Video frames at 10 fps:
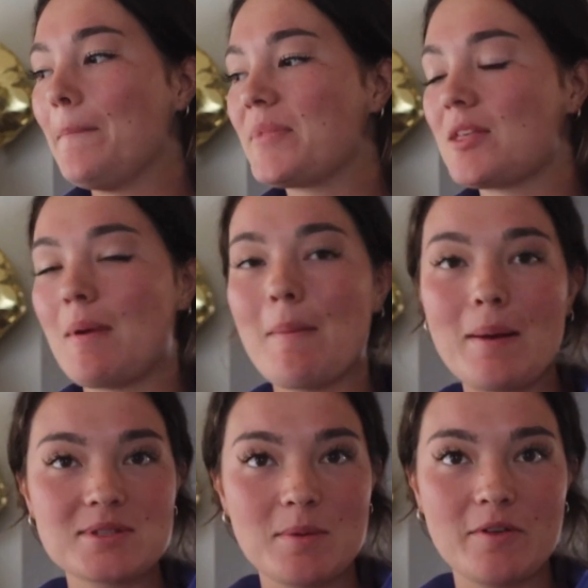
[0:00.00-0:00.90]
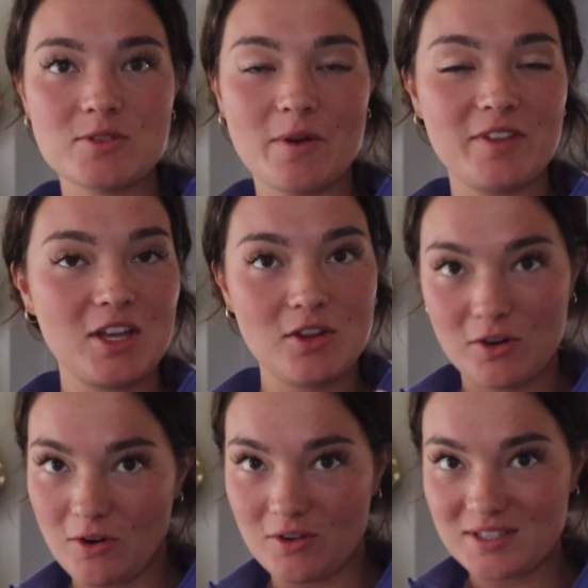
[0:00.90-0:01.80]
then my mom's coming over, so we're having like a
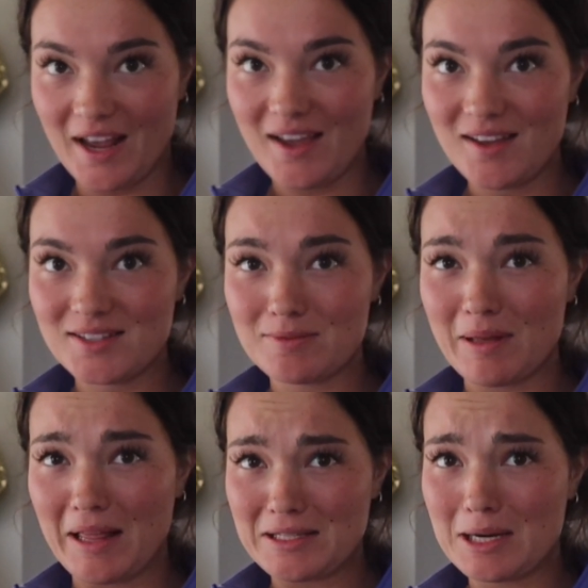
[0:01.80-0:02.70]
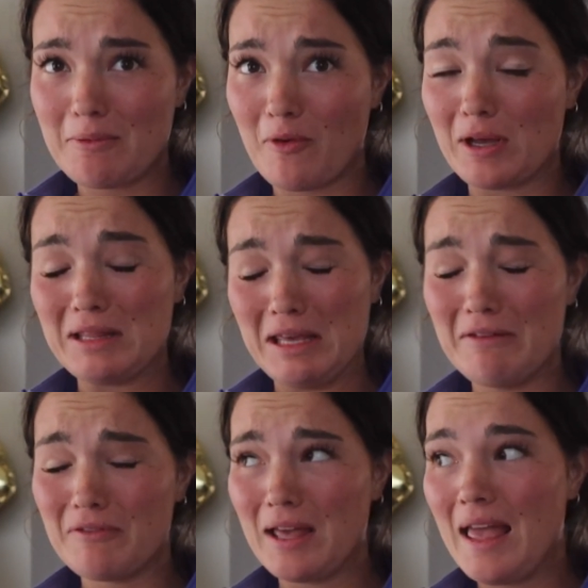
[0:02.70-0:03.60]
little girl's night, because it's my last night before I leave.